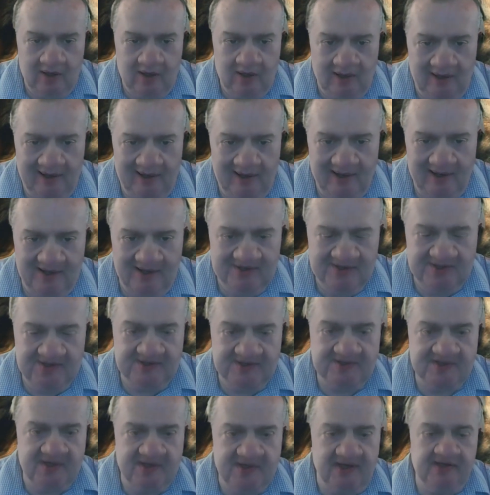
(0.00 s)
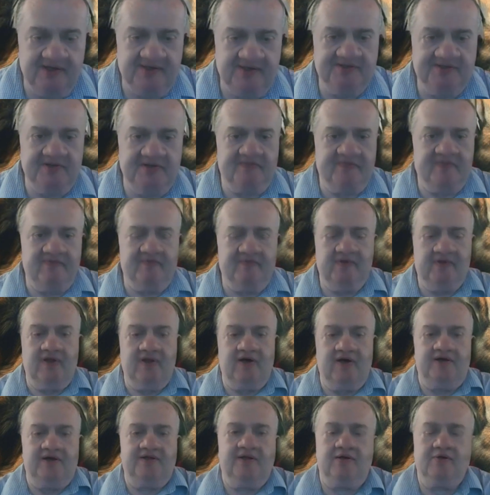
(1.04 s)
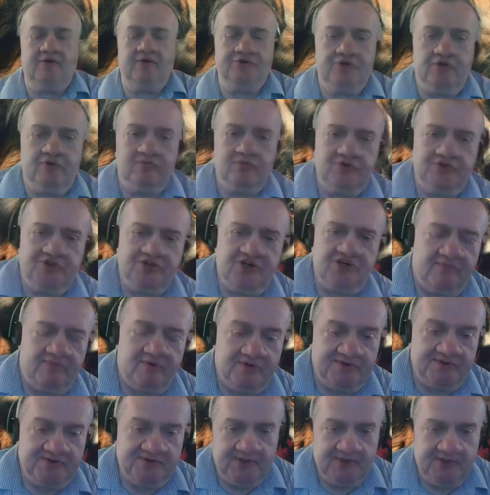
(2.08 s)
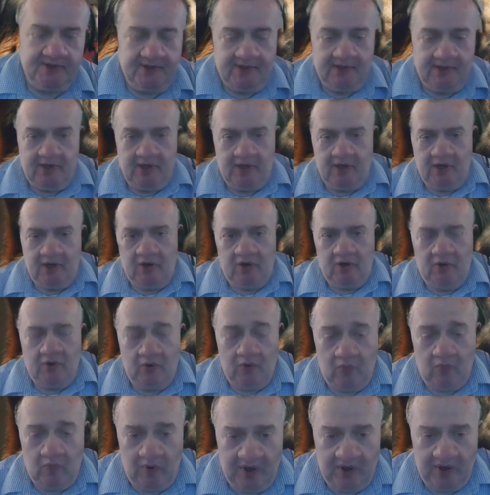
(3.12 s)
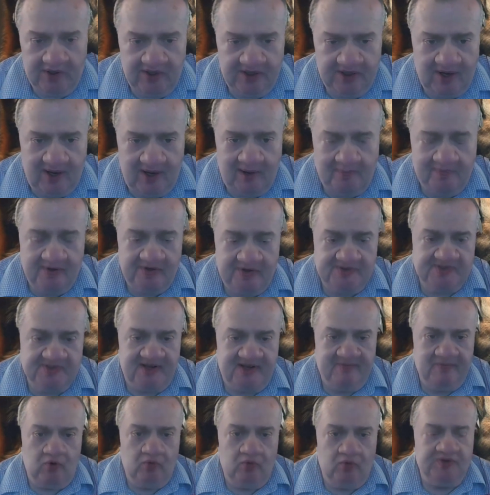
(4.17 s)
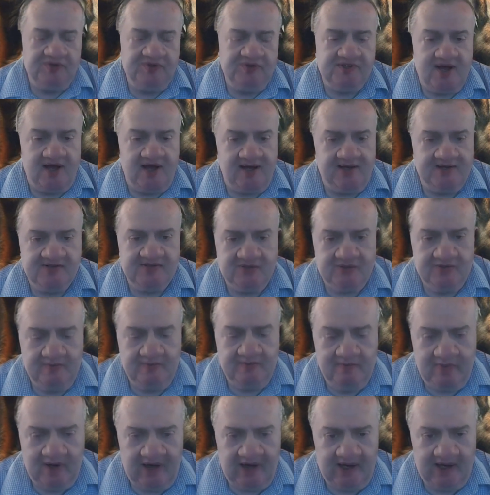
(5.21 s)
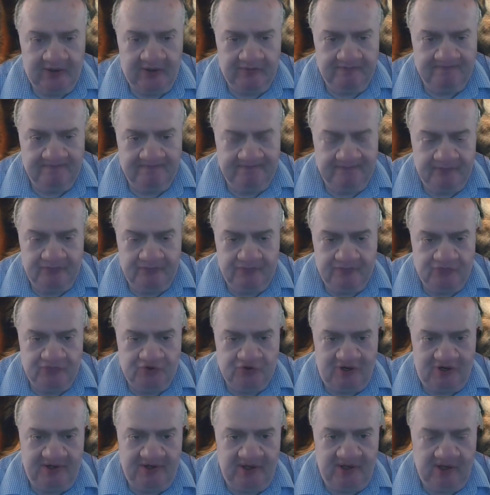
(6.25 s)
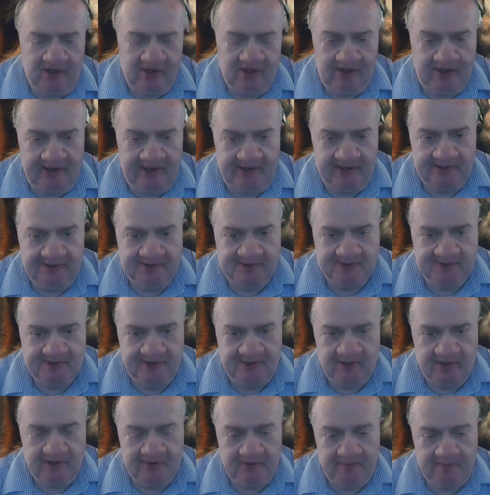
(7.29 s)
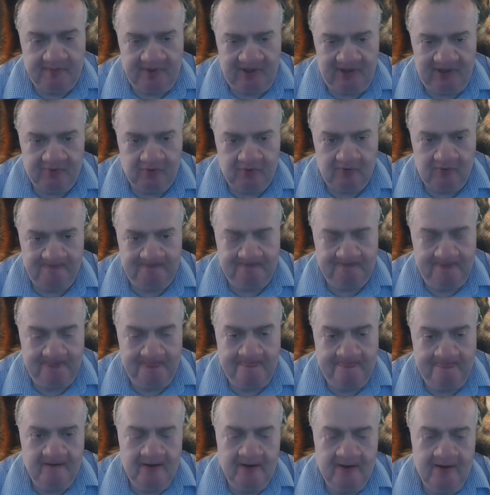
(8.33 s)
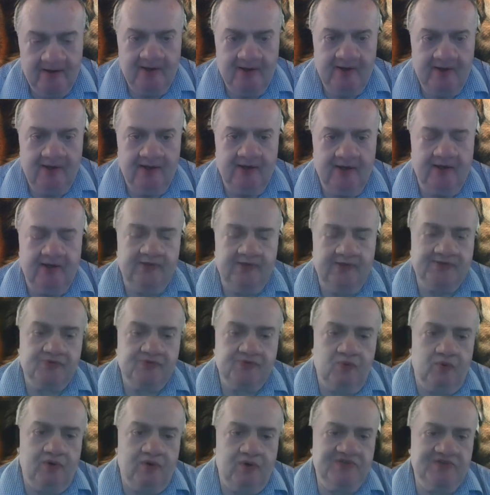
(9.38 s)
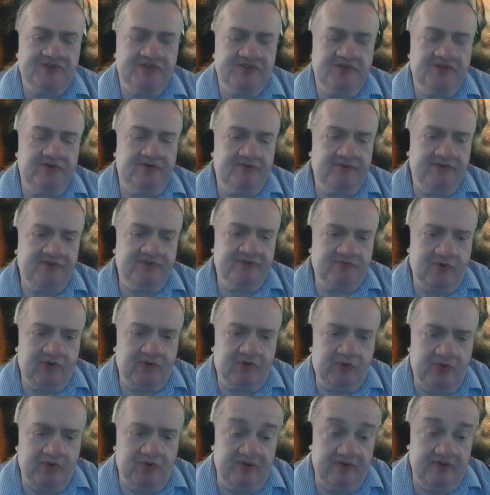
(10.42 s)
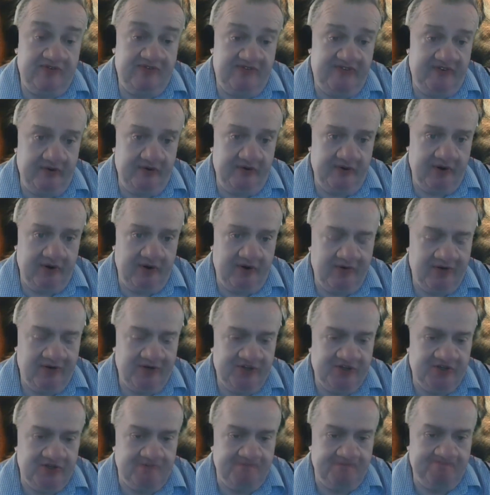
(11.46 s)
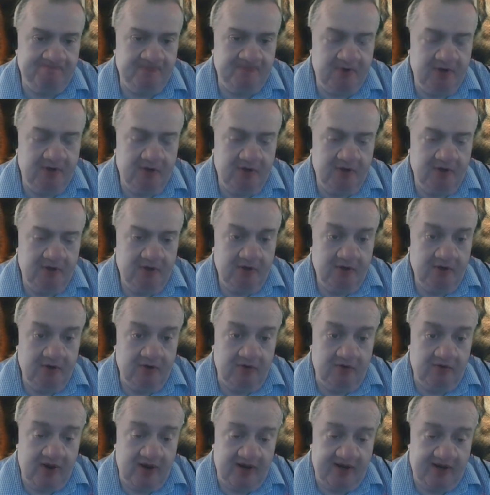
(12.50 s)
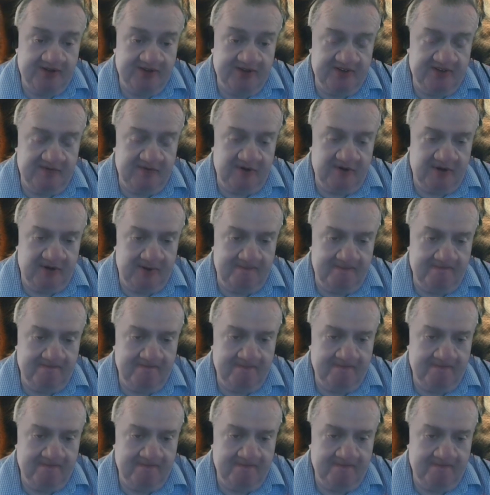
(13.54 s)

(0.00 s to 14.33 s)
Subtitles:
Hi guys, this is Alex here from Maganta German Shepherds. One of the topics I'm always asked by training clients and other people is what is the difference between fear aggression, reactivity,